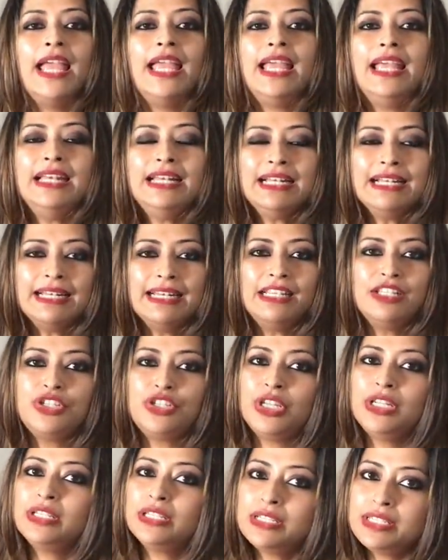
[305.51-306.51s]
in
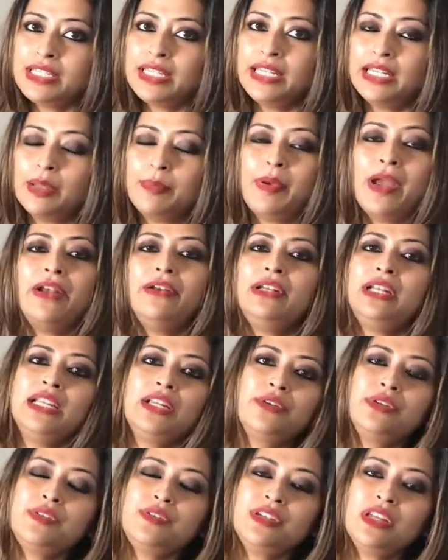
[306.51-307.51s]
clinching the deal. Apparently,
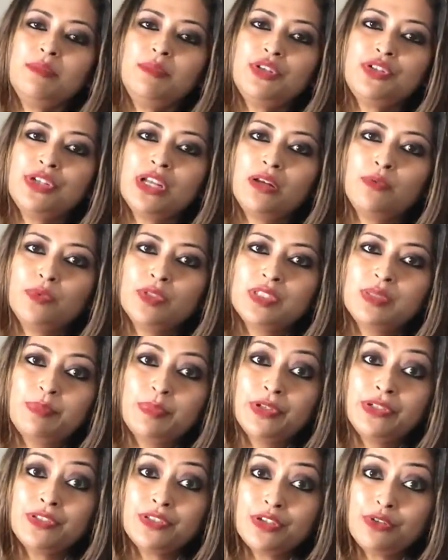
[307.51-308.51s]
Christian Michel was the
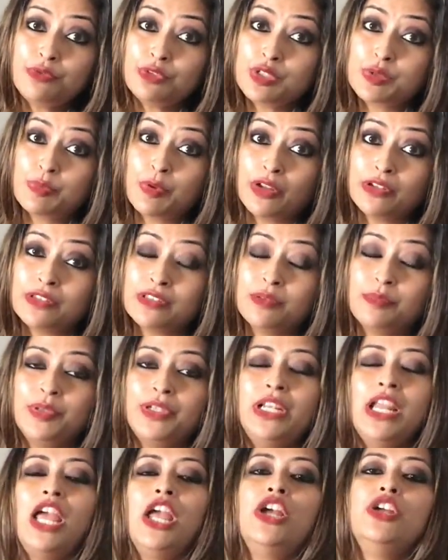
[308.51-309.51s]
person
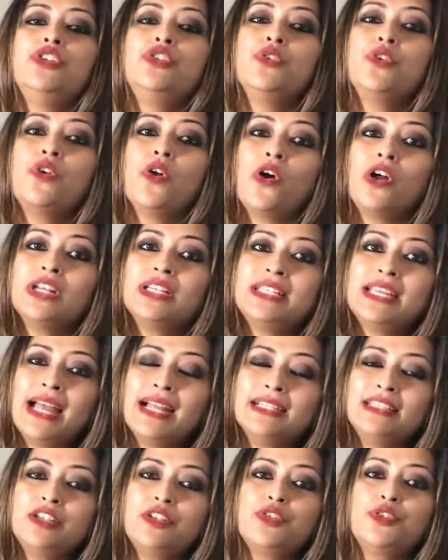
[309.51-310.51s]
responsible to
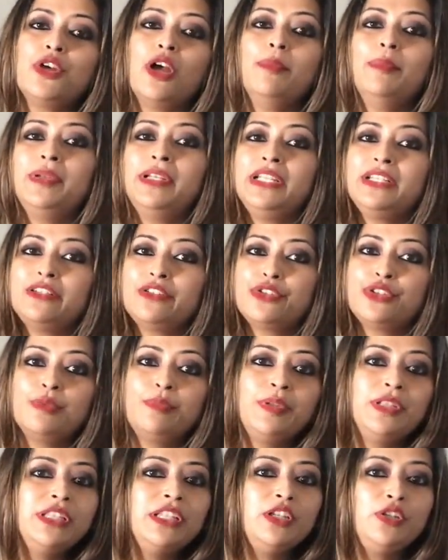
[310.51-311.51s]
contact the top
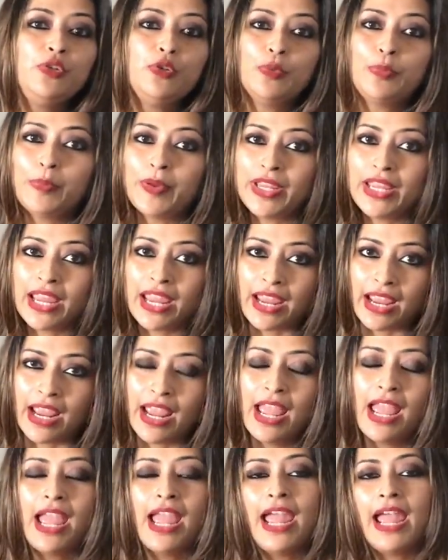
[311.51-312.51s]
leadership in the UPA.
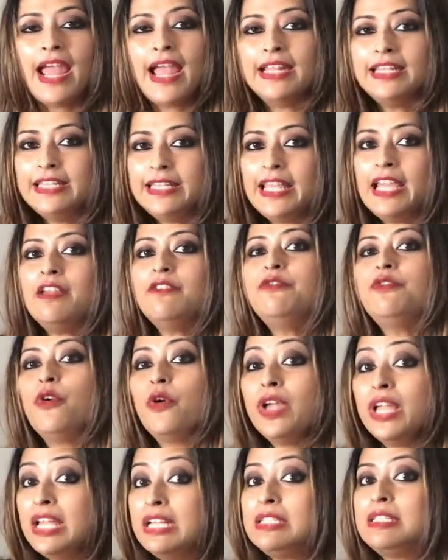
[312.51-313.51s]
And
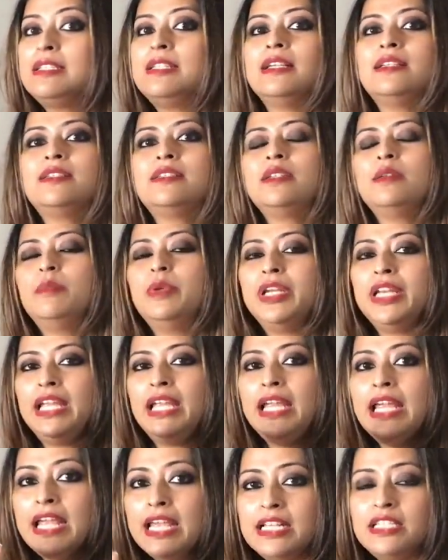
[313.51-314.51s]
therefore, his
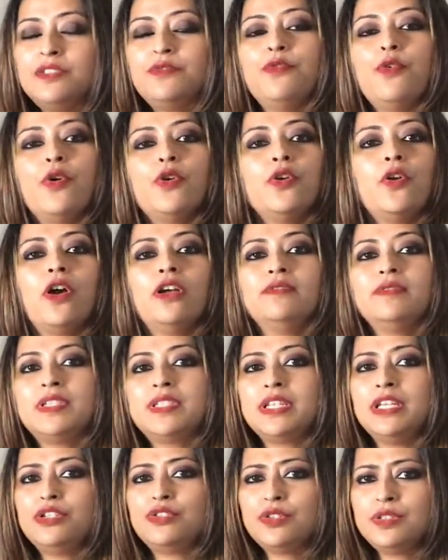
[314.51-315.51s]
testimony, his phone
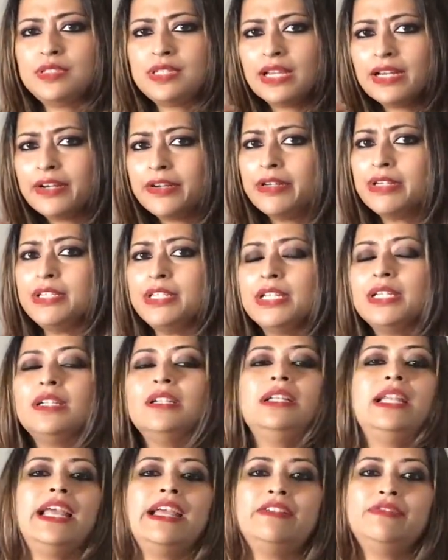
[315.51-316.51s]
conversations are
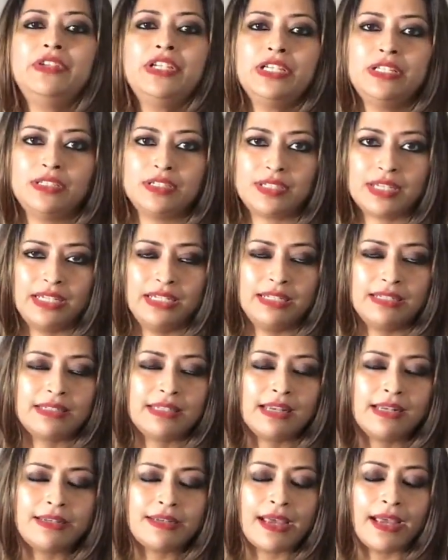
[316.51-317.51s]
critical evidence in
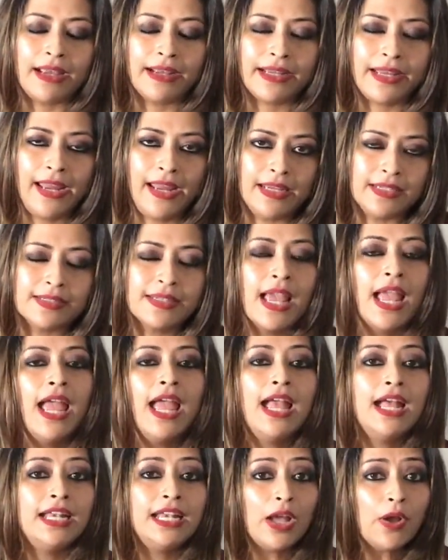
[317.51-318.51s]
this entire case.
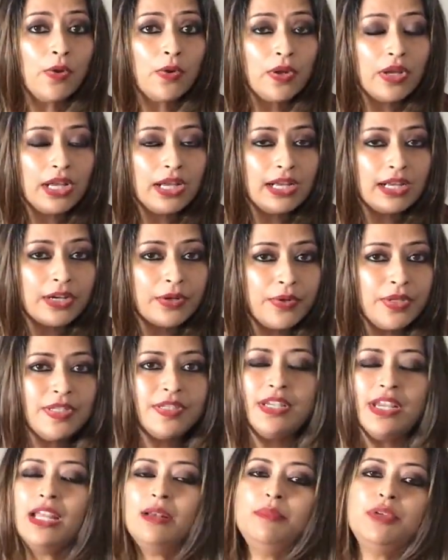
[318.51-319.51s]
Now,
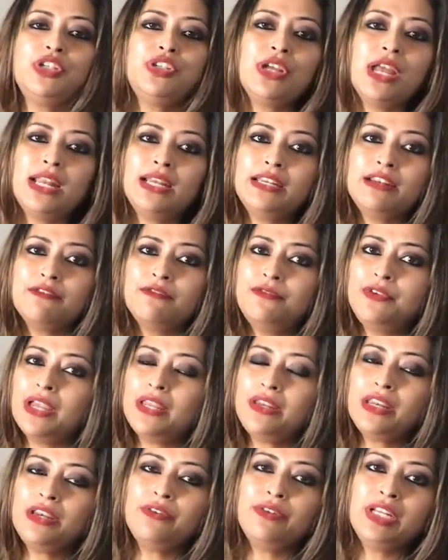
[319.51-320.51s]
Christian Michel, in a
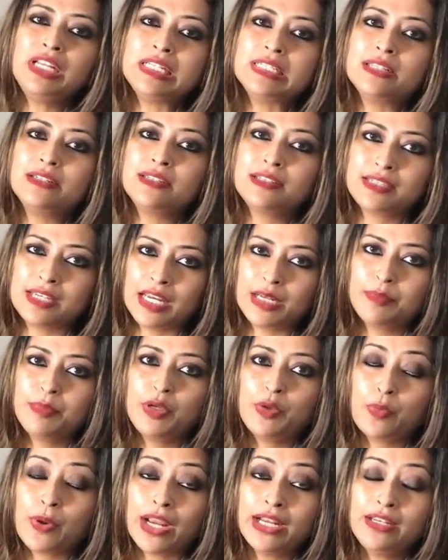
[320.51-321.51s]
very recent
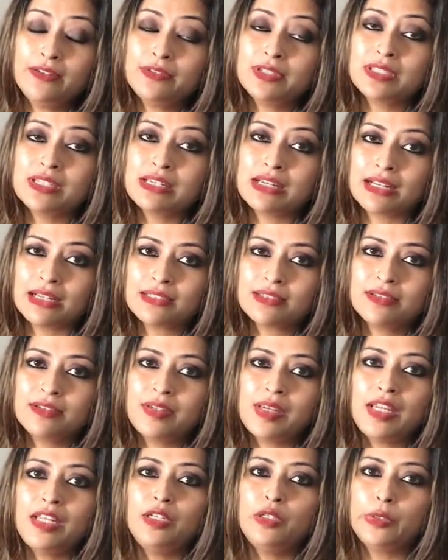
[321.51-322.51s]
statement while he was in
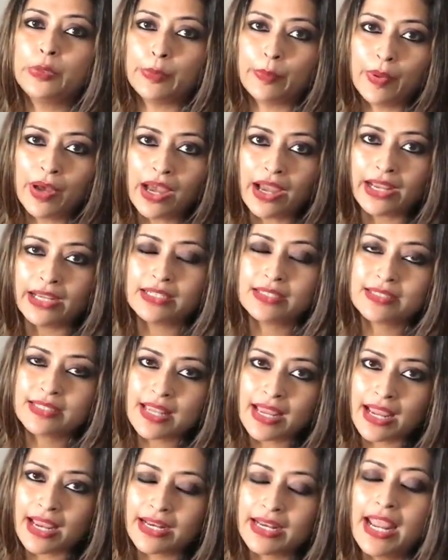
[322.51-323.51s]
custody in Dubai,
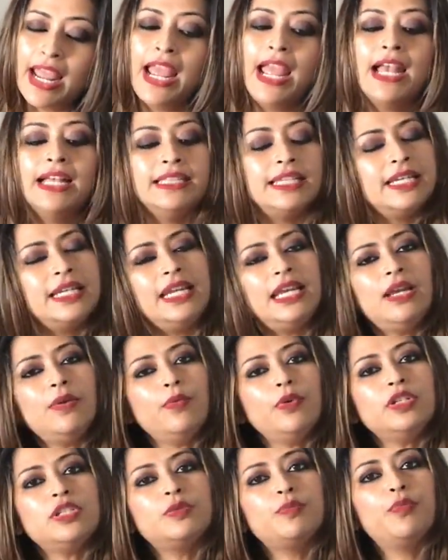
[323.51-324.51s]
said that he
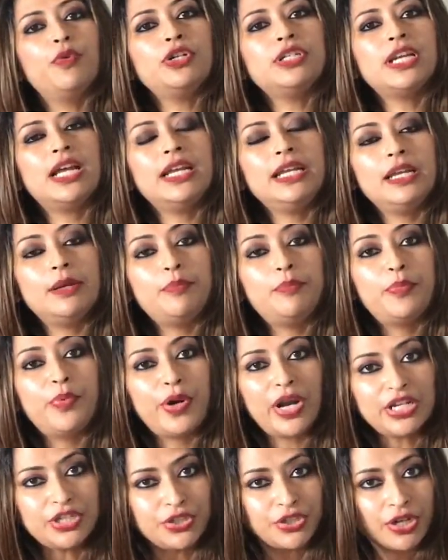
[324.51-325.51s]
was put under
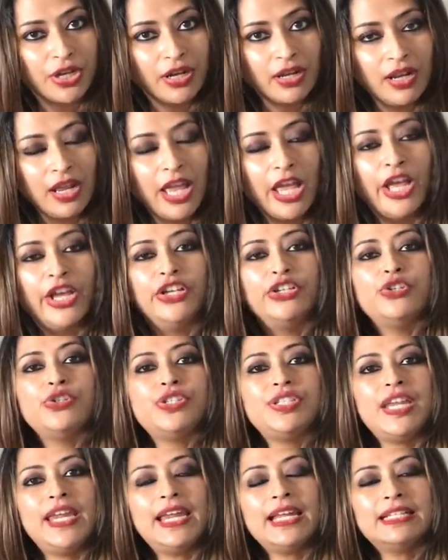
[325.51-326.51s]
pressure to
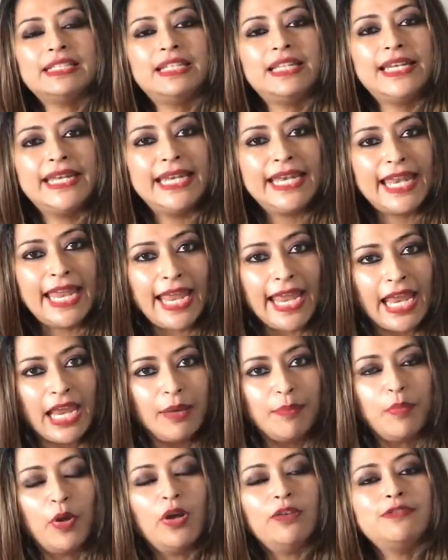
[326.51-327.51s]
take the
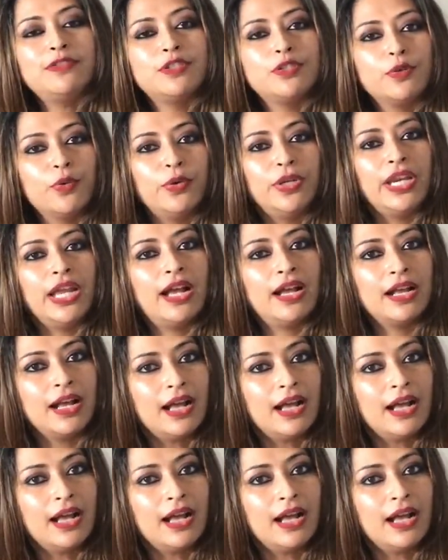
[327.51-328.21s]
name of Sonia